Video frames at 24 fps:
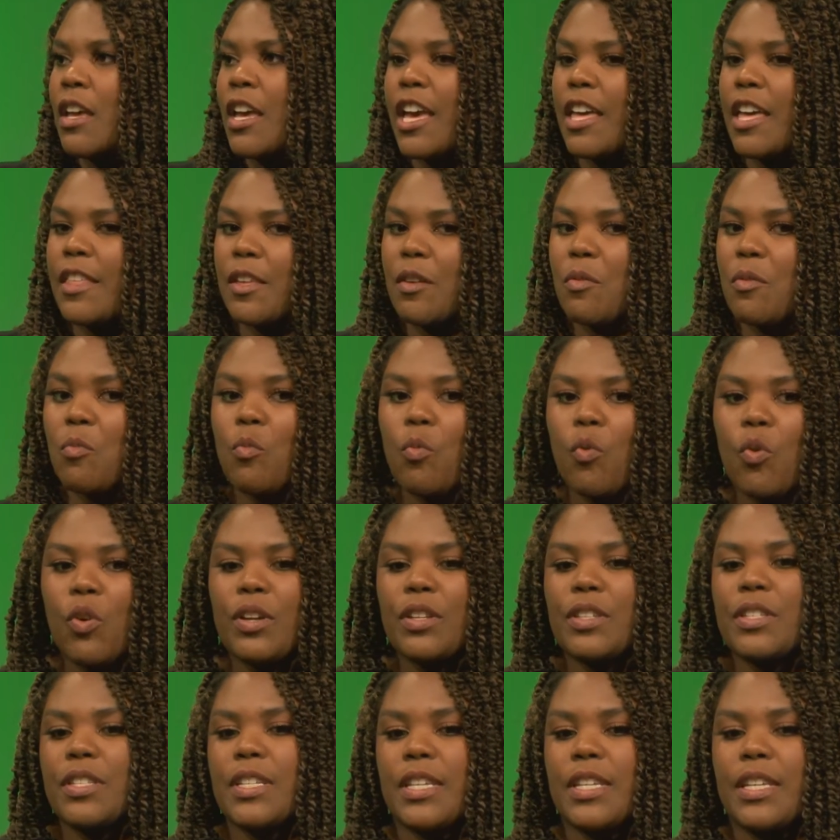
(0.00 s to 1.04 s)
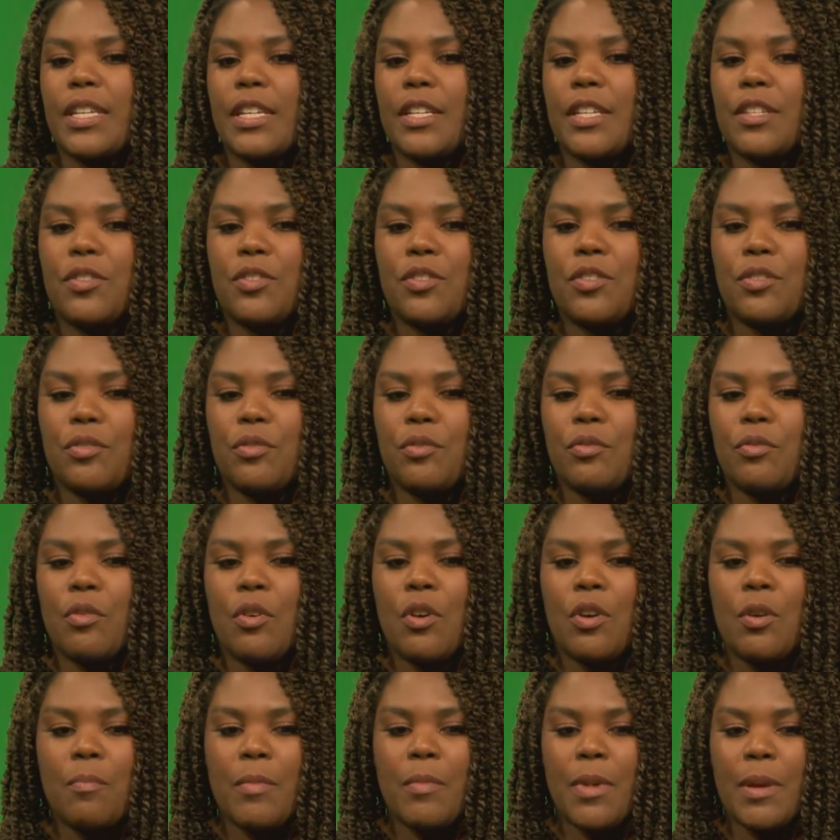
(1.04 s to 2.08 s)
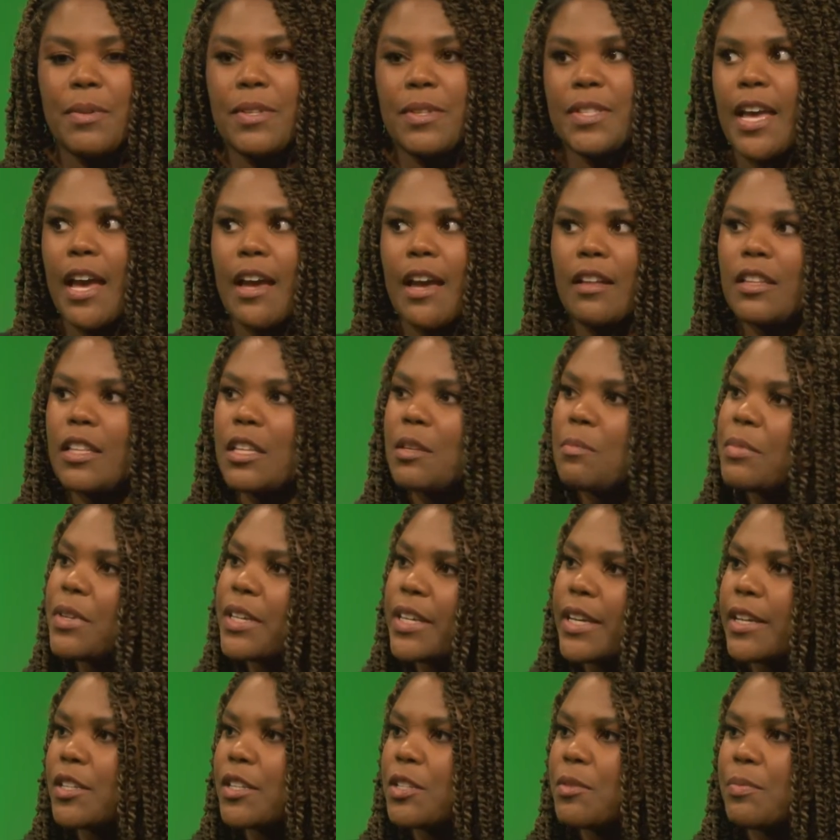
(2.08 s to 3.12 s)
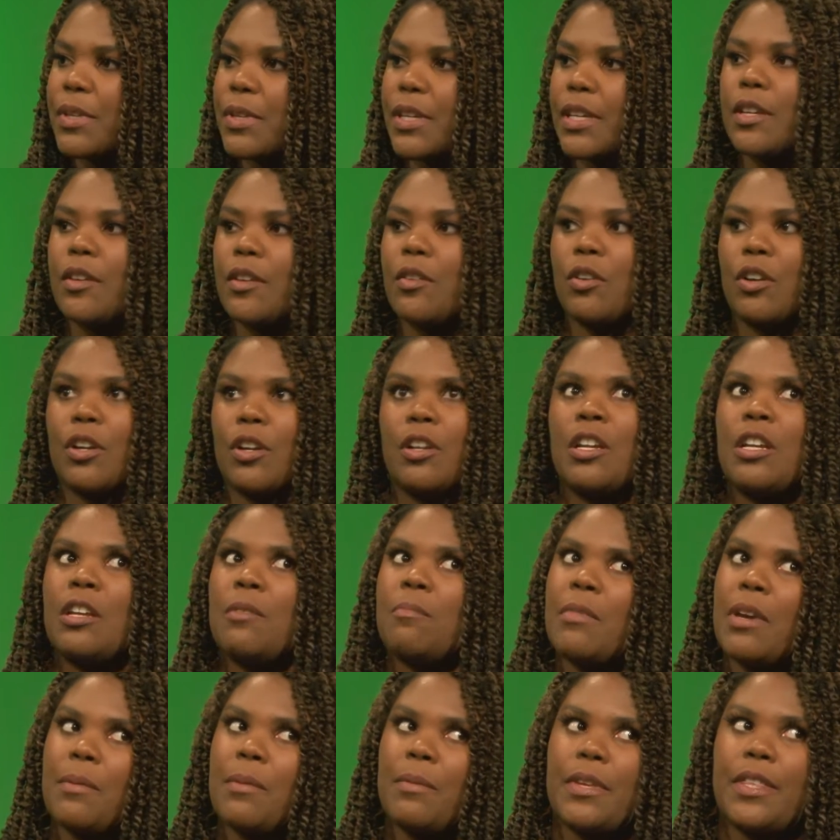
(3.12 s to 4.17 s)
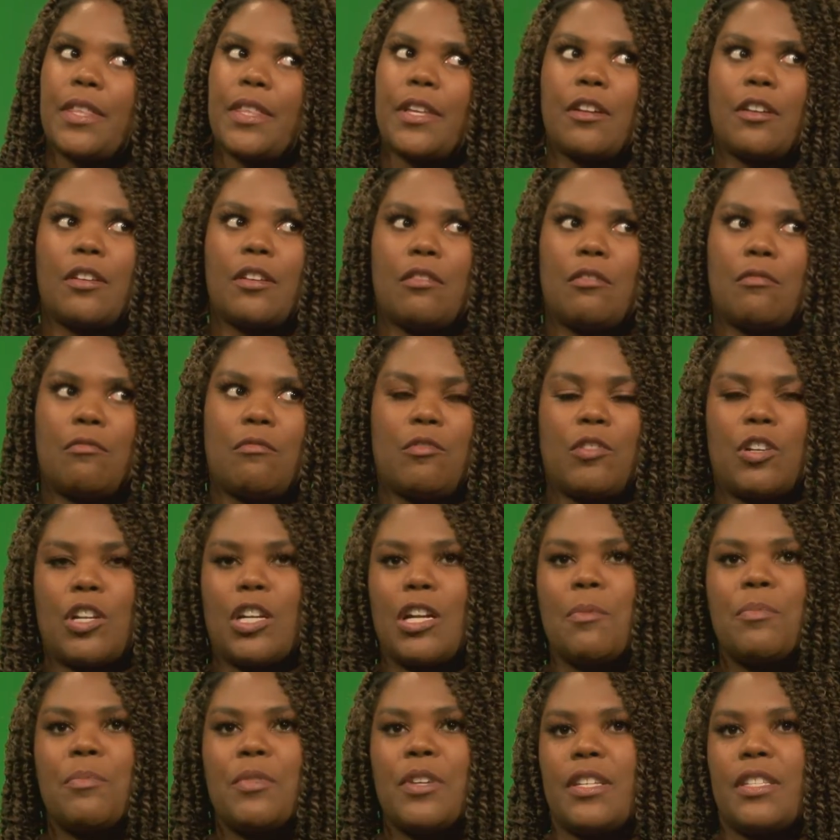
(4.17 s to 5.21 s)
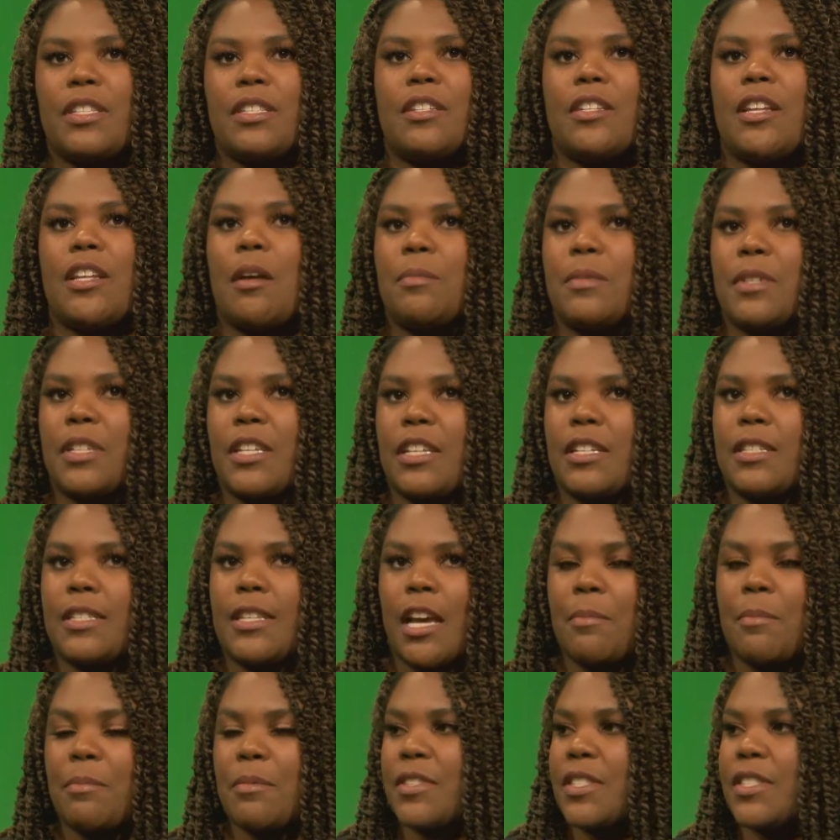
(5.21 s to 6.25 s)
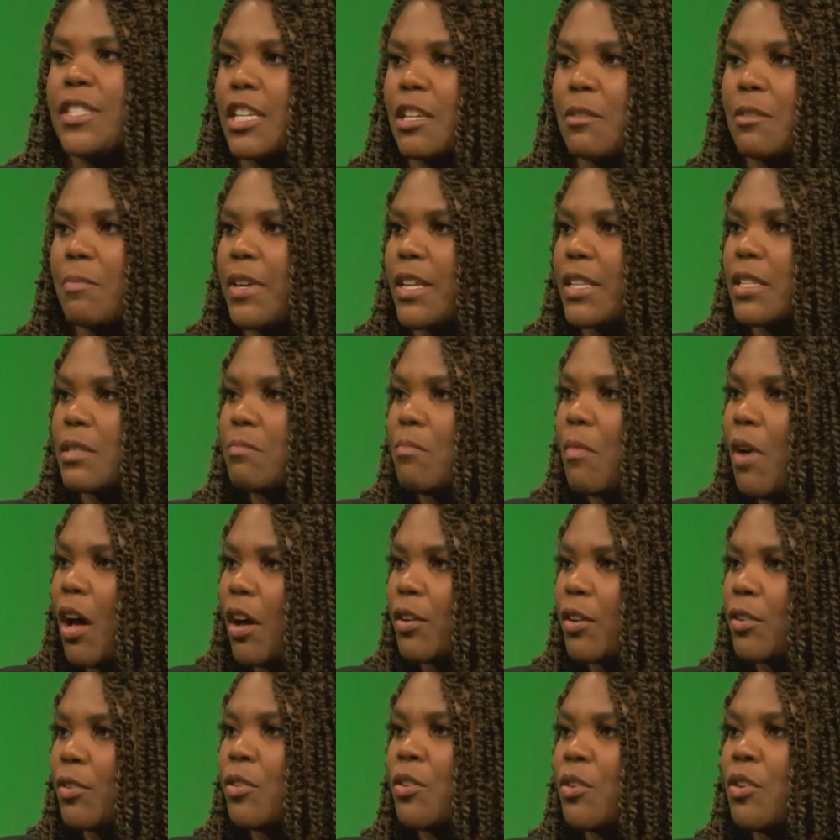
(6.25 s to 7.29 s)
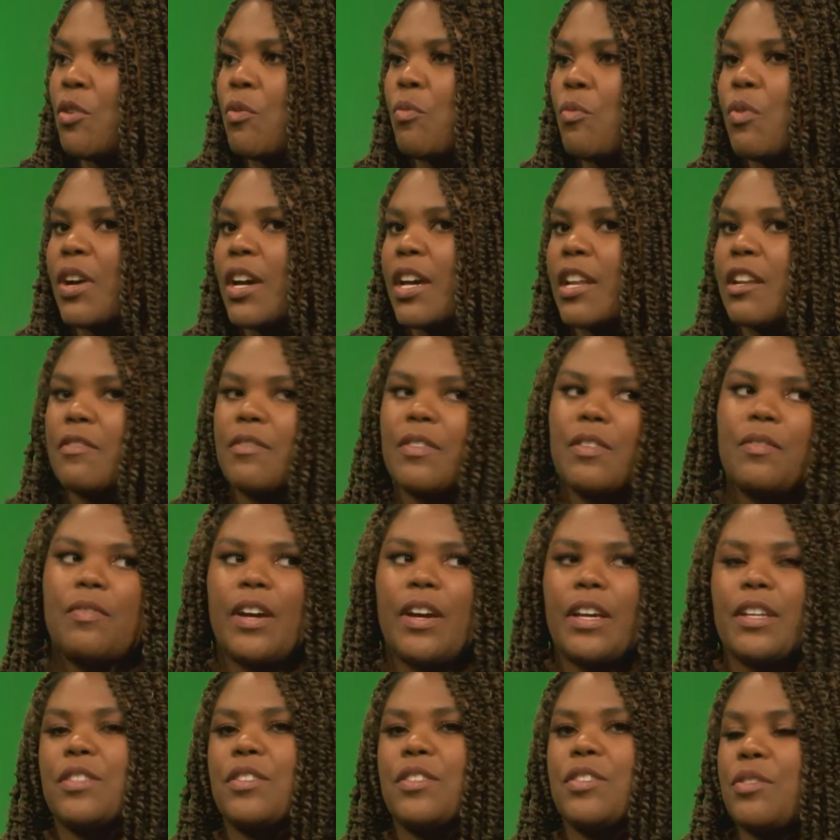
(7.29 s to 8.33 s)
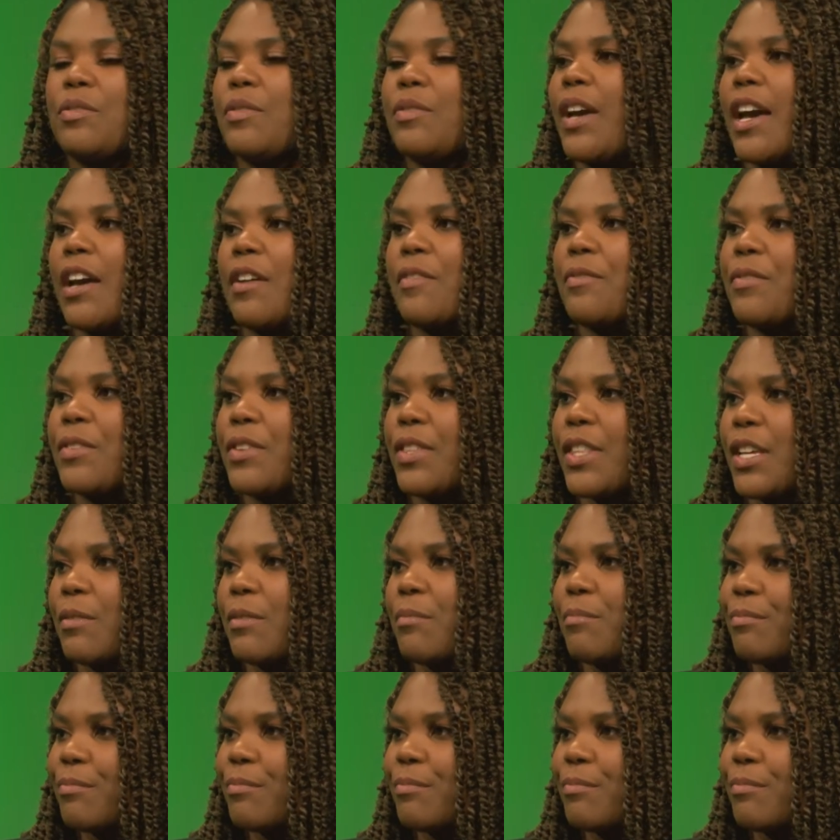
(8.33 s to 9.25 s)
and they want to get into maybe tackling PHP, or maybe their company is adopting a type of CMS model. What kind of advice do you have for them?